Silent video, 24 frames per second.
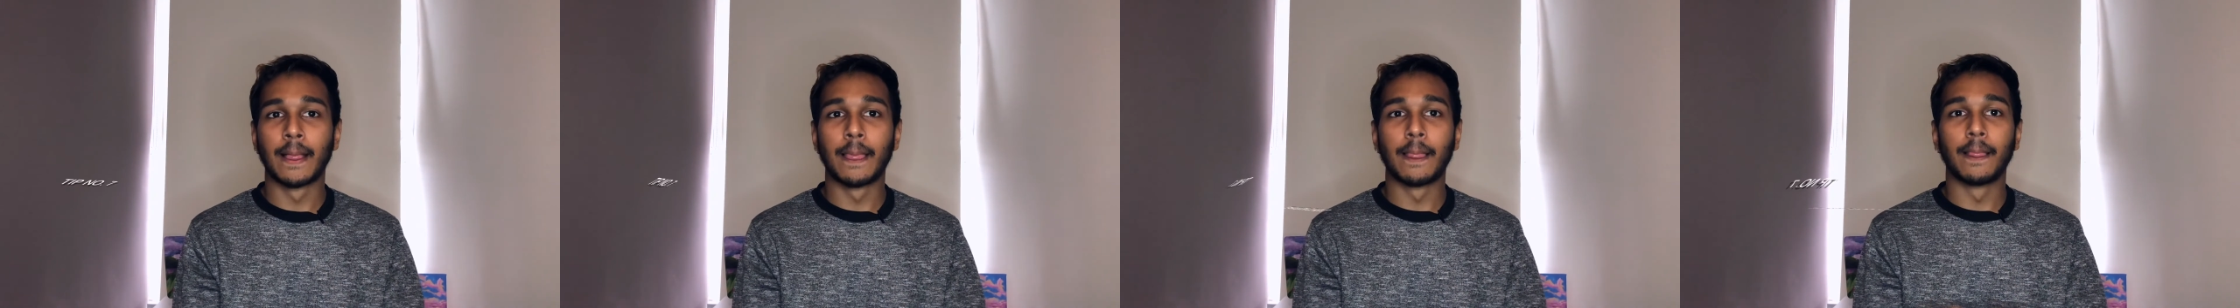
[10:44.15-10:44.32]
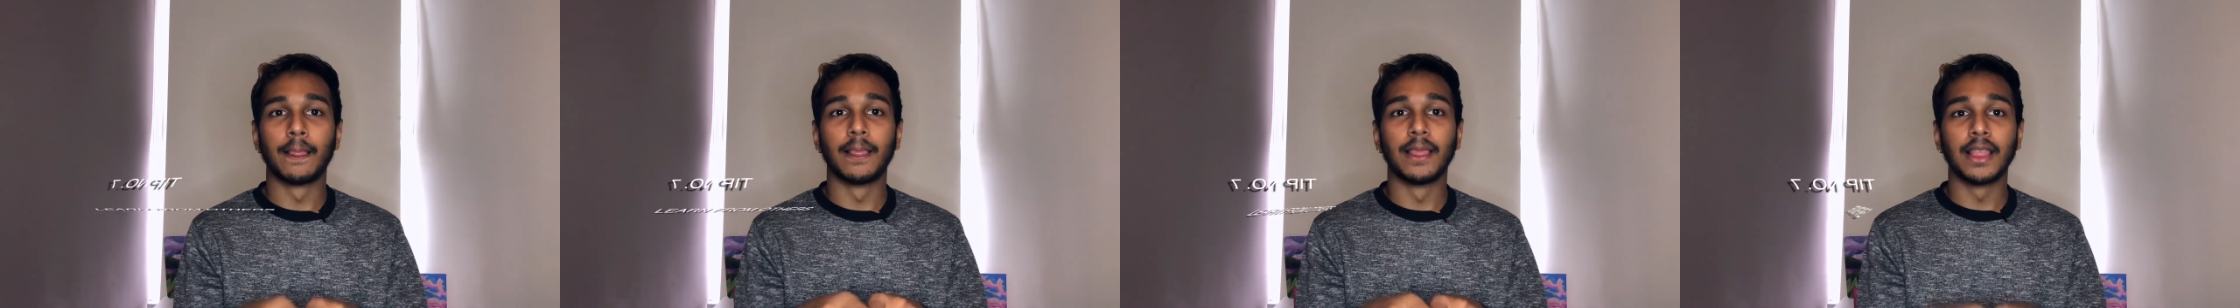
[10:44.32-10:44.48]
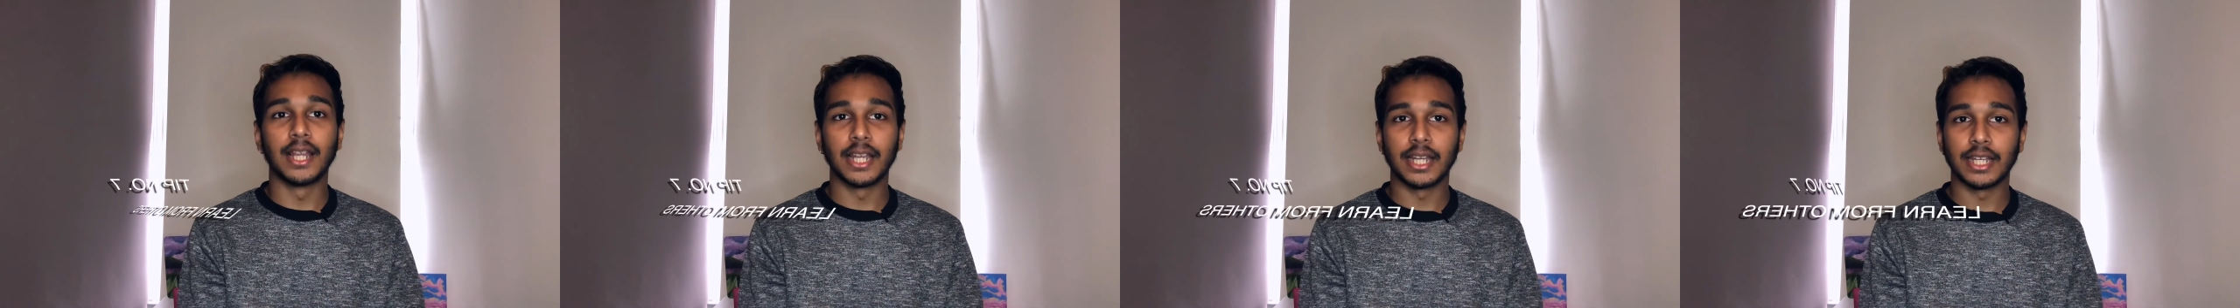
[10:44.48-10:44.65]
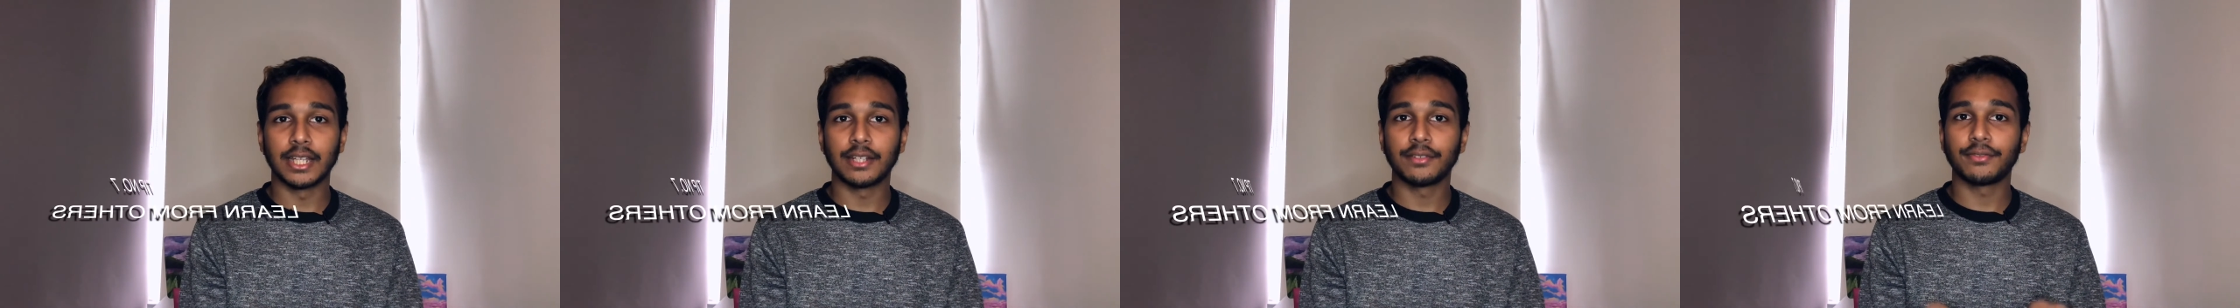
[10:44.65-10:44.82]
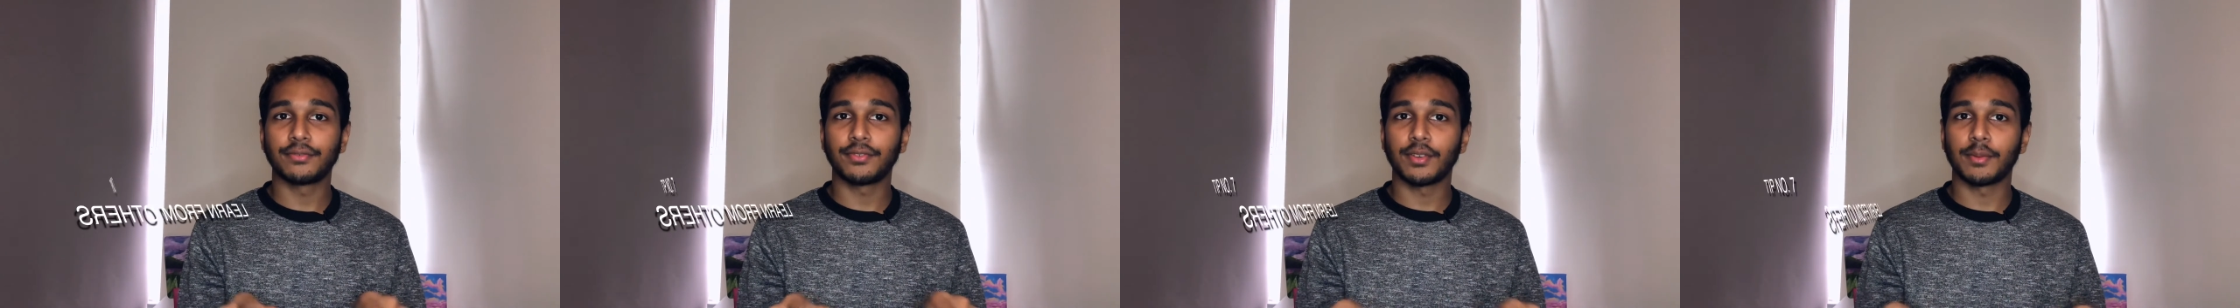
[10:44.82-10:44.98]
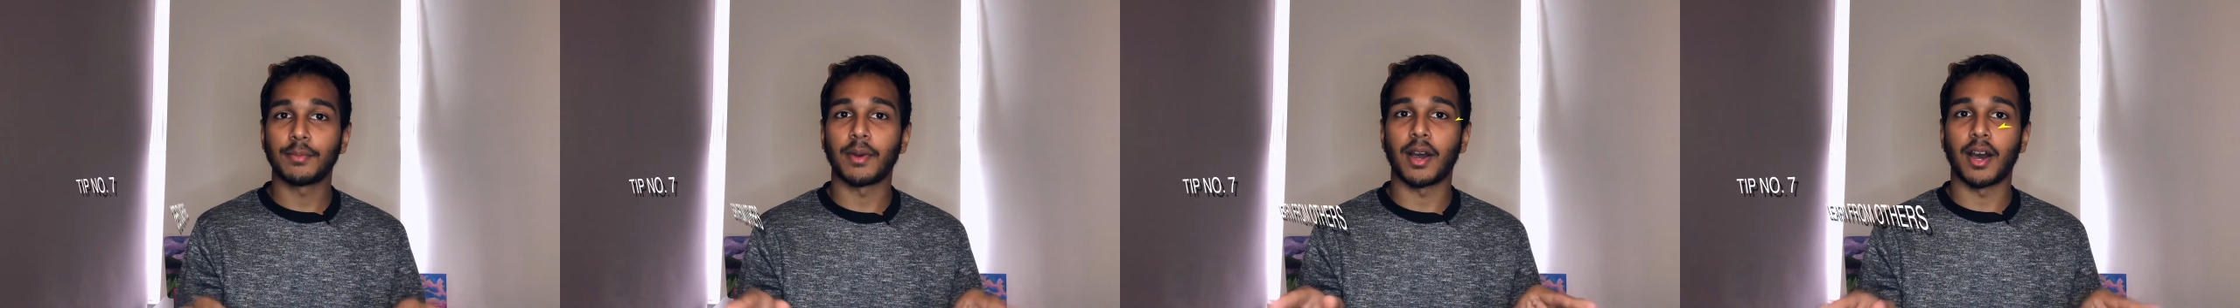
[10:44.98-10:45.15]
learn
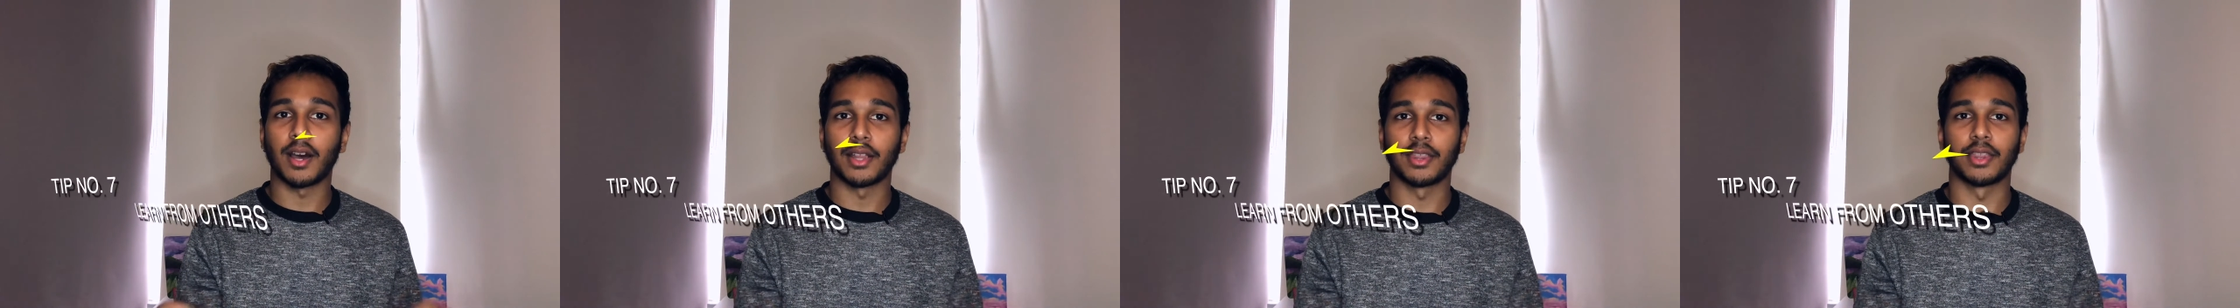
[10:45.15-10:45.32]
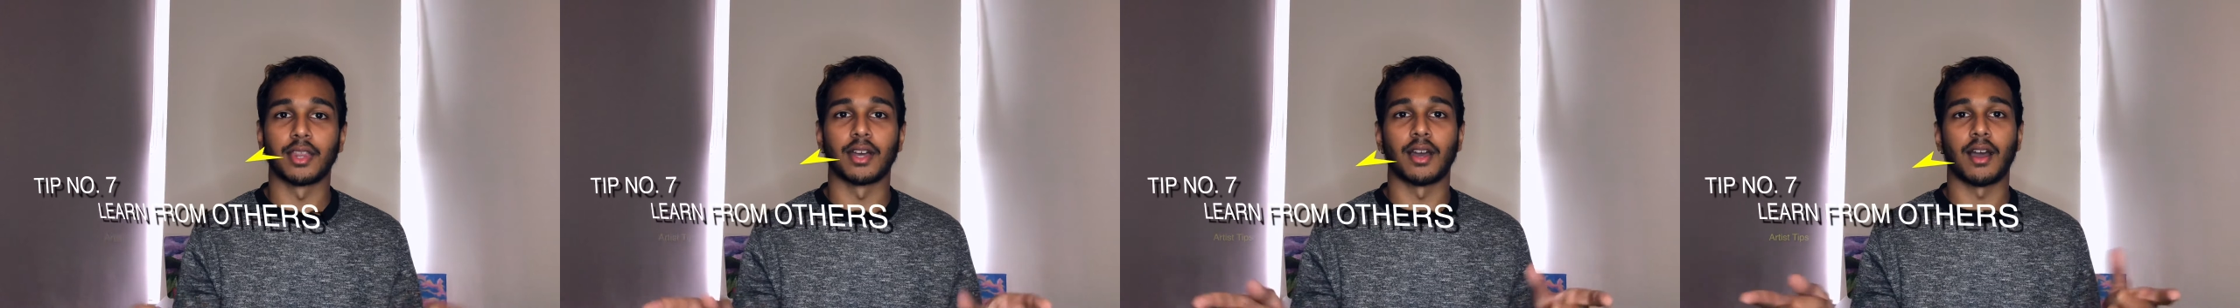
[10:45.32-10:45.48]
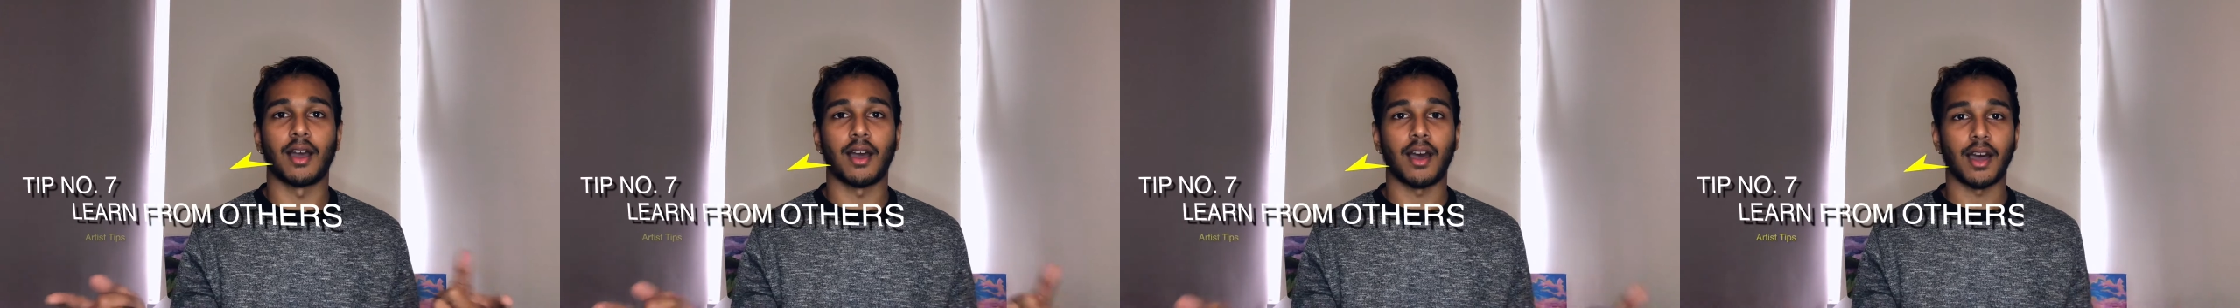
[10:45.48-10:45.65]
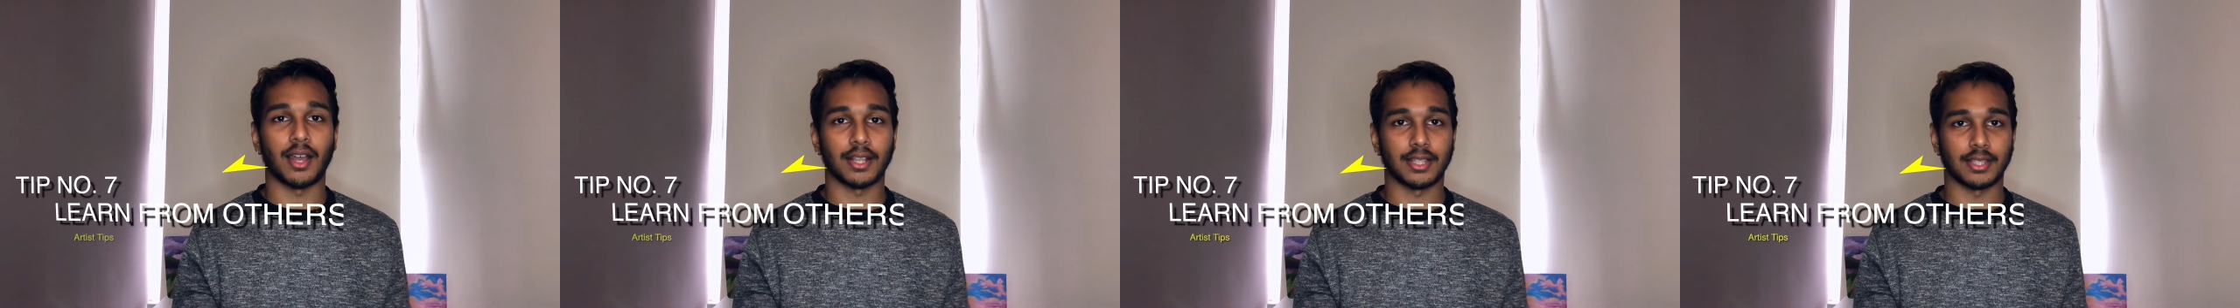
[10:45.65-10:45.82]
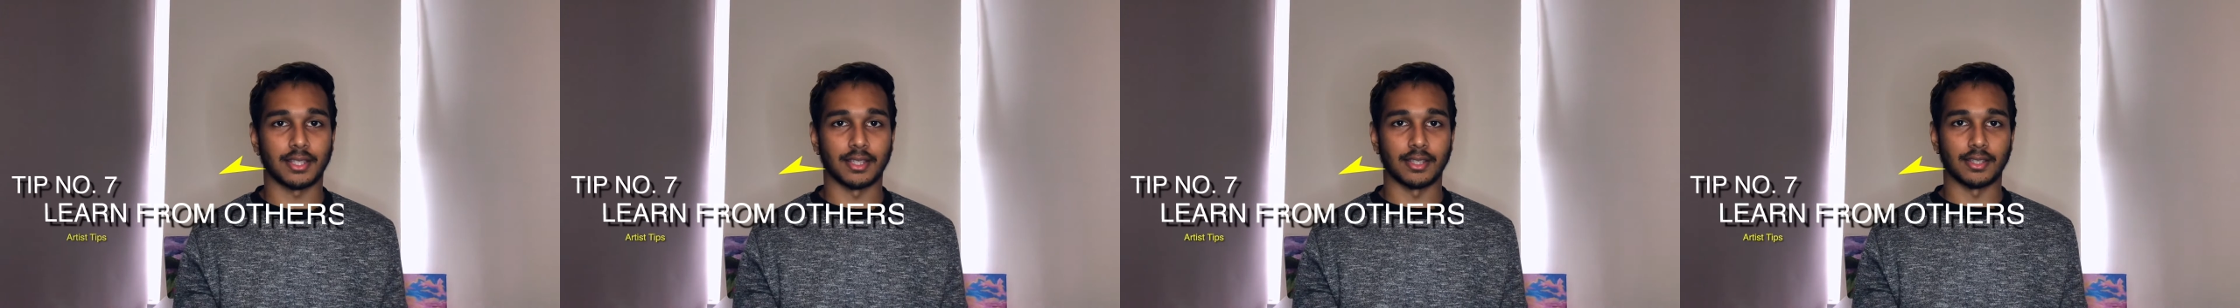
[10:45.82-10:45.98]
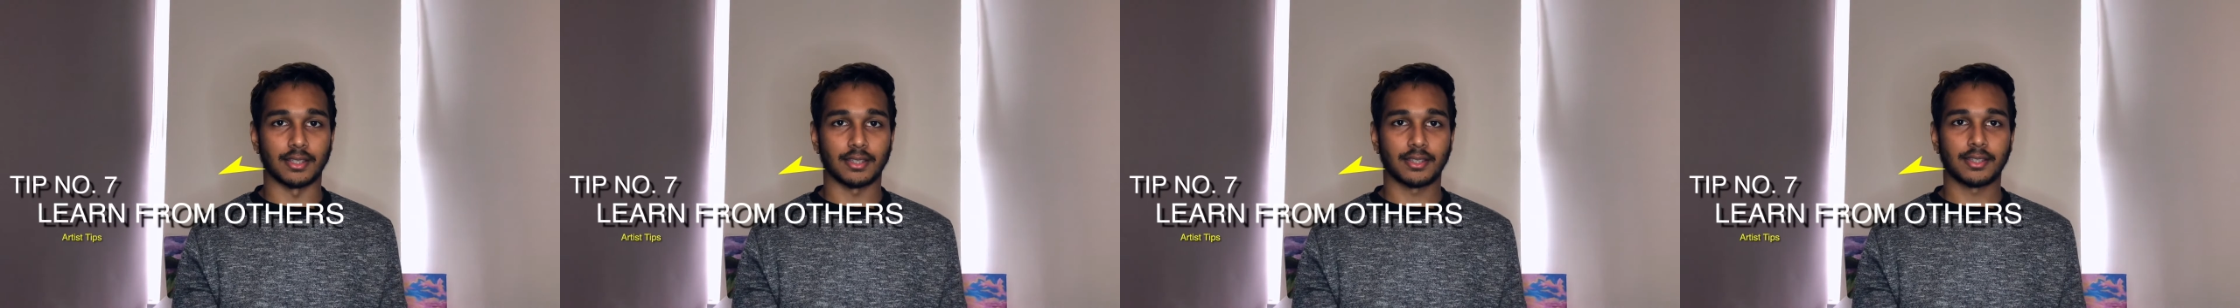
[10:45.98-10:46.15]
from other
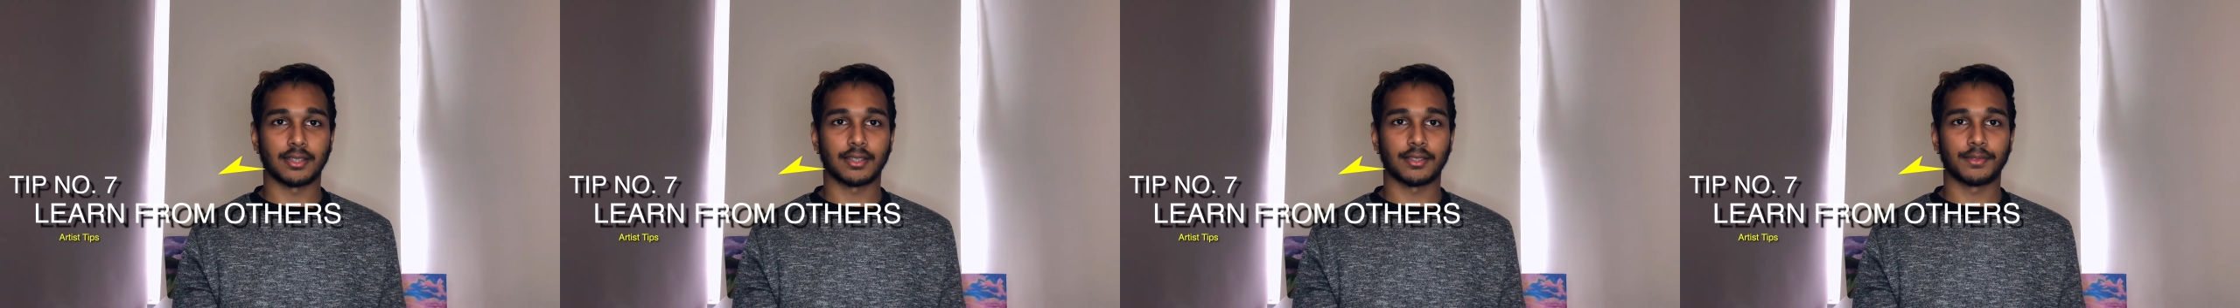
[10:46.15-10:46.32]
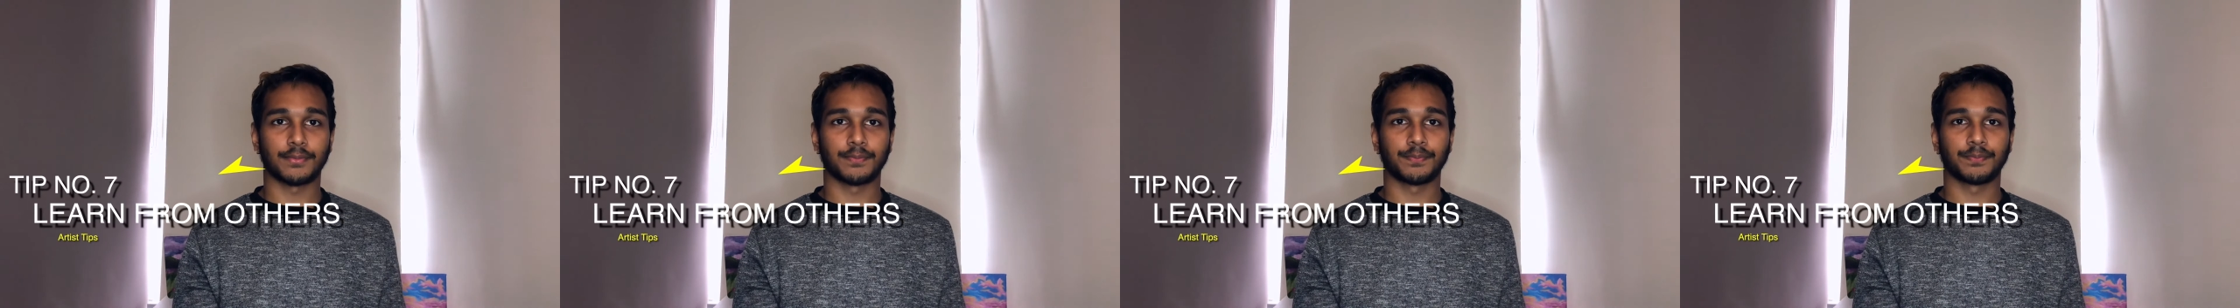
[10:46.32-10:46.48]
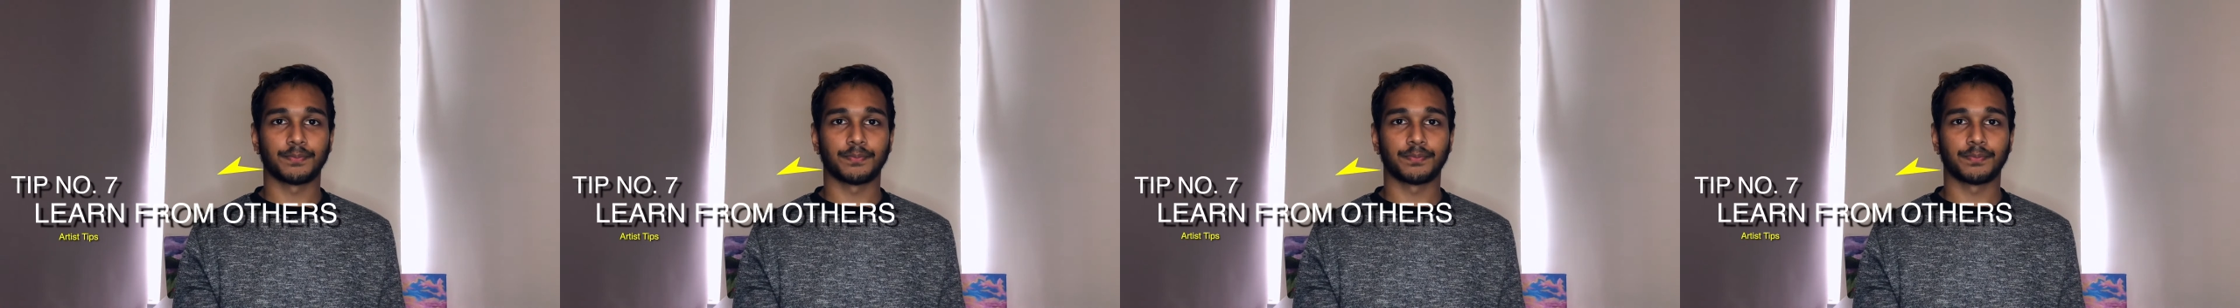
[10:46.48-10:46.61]
artists.